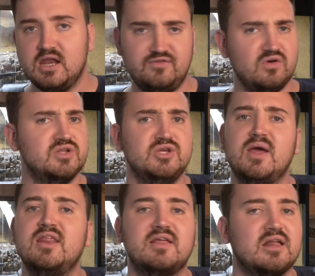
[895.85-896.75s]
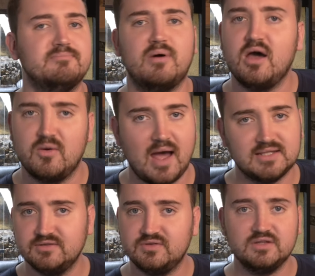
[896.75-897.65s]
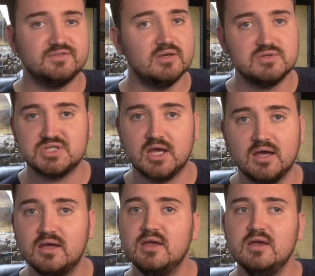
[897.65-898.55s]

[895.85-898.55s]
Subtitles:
if you're going to do anything like a bioactive in the future,